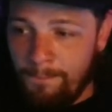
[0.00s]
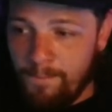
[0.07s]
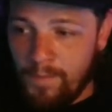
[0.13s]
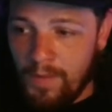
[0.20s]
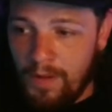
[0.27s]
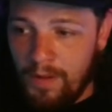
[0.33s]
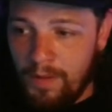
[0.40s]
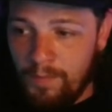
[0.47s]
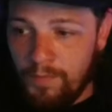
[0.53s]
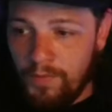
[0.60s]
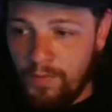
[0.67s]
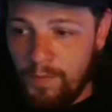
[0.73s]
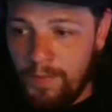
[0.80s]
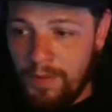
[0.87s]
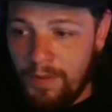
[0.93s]

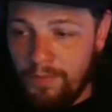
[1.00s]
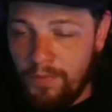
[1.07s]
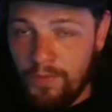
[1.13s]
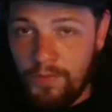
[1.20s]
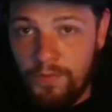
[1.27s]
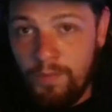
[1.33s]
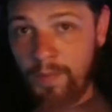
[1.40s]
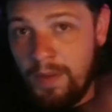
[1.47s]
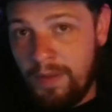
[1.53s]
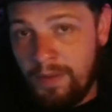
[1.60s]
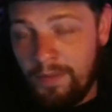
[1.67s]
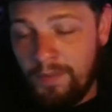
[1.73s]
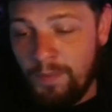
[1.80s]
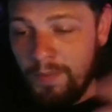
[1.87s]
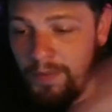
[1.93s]
to be able to make
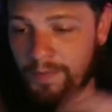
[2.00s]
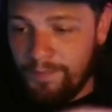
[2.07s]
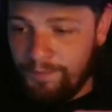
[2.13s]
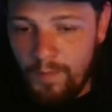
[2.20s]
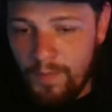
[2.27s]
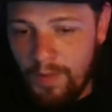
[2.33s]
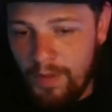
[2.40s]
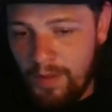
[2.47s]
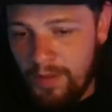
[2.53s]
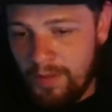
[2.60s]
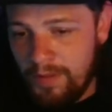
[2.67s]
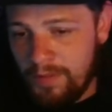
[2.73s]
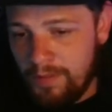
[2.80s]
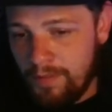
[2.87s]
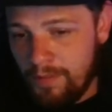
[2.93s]
ends meet.
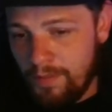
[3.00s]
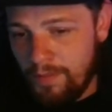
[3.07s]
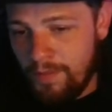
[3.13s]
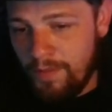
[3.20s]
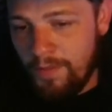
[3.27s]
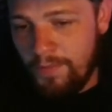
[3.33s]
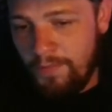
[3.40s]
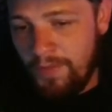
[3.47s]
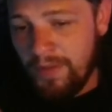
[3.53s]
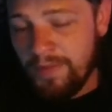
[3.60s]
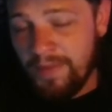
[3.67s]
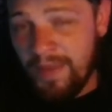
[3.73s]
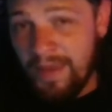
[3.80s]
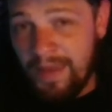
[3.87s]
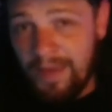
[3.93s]
And the effect
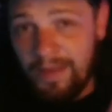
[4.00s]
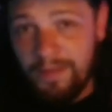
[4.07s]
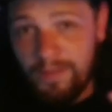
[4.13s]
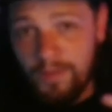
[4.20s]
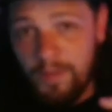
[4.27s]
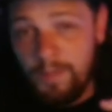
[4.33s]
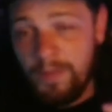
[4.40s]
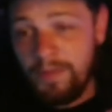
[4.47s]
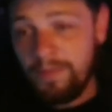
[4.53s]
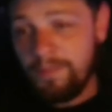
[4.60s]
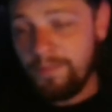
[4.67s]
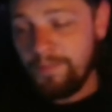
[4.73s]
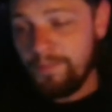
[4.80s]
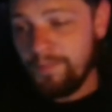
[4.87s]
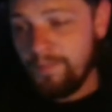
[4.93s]
that has on me
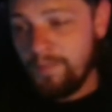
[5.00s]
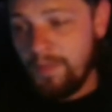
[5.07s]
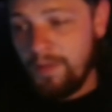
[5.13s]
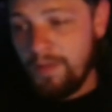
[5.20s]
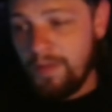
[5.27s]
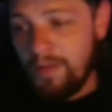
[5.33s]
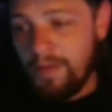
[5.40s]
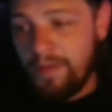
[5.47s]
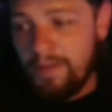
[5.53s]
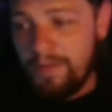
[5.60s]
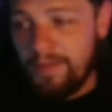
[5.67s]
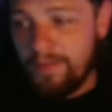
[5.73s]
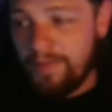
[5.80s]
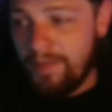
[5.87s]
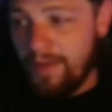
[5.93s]

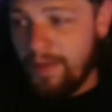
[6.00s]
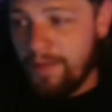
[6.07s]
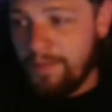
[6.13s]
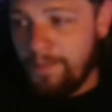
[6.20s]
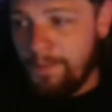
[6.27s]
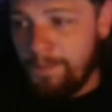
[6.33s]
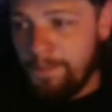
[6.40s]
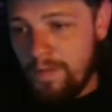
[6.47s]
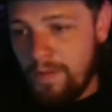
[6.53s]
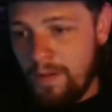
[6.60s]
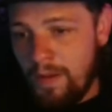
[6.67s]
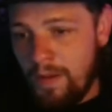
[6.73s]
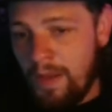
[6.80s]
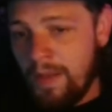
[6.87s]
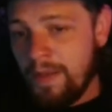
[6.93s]
is that
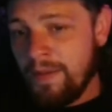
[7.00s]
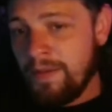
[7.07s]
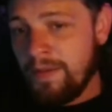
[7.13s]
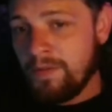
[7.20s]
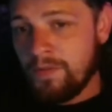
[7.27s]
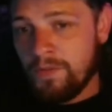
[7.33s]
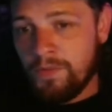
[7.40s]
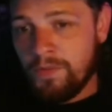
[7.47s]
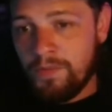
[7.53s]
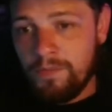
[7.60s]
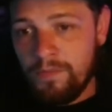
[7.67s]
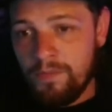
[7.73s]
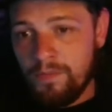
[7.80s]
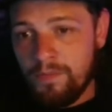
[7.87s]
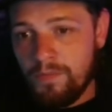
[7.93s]
I
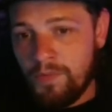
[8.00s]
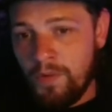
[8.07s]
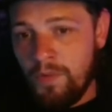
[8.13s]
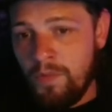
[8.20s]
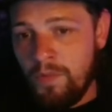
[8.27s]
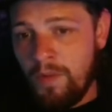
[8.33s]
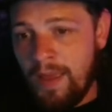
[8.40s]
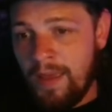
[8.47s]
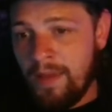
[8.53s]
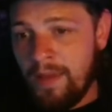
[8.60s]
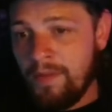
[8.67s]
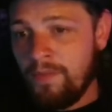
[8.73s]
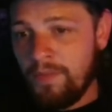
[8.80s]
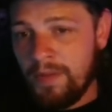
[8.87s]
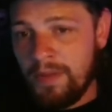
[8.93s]
don't
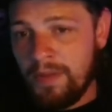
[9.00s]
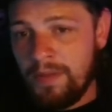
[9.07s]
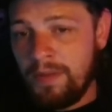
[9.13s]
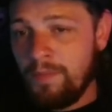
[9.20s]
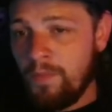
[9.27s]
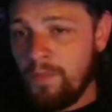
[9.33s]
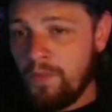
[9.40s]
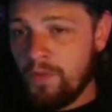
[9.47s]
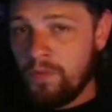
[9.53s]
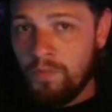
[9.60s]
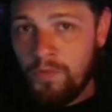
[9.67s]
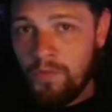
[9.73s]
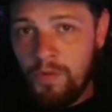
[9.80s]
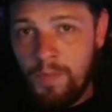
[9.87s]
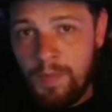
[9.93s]
have any more
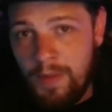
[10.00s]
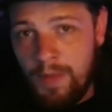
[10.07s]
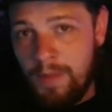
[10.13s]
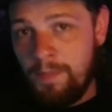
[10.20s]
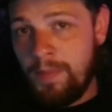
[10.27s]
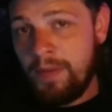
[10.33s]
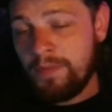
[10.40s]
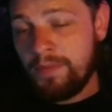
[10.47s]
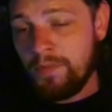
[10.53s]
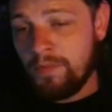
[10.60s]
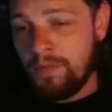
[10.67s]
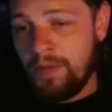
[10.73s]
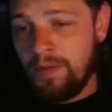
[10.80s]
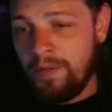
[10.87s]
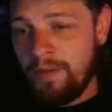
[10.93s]
room in my mental
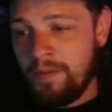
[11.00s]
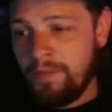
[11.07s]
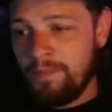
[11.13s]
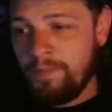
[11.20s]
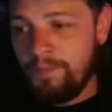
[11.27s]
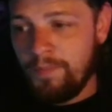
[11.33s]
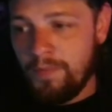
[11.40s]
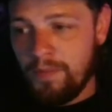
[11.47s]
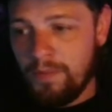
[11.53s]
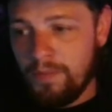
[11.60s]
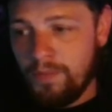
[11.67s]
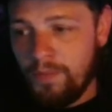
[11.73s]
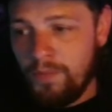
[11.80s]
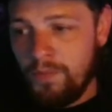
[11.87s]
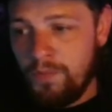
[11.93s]
right now
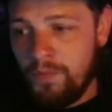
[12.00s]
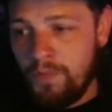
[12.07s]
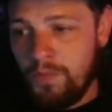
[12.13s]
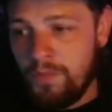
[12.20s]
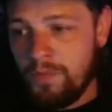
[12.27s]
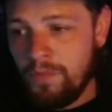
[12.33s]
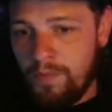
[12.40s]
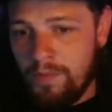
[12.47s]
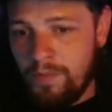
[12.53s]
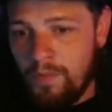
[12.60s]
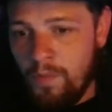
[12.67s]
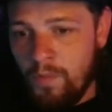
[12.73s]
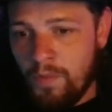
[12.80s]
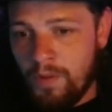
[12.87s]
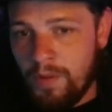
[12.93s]
to
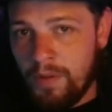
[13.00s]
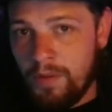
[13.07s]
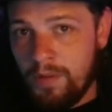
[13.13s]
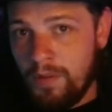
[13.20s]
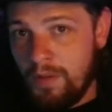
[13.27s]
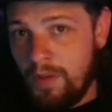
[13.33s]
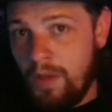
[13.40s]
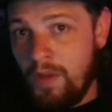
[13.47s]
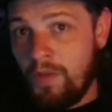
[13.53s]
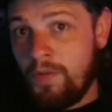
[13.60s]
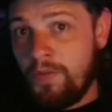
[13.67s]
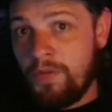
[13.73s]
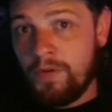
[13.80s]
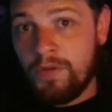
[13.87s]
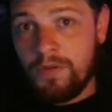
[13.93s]
work a
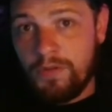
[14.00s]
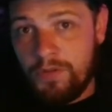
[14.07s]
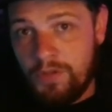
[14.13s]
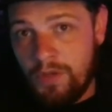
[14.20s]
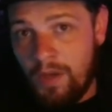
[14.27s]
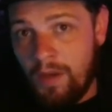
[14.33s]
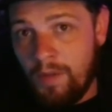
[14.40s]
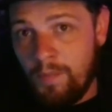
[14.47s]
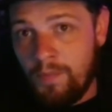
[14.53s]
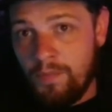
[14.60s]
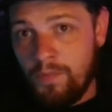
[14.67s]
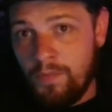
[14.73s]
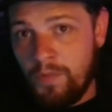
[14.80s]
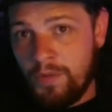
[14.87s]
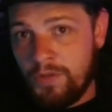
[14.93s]
third job,
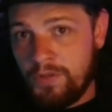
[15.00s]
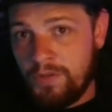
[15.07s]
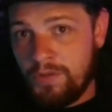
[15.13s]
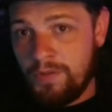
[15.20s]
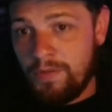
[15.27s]
which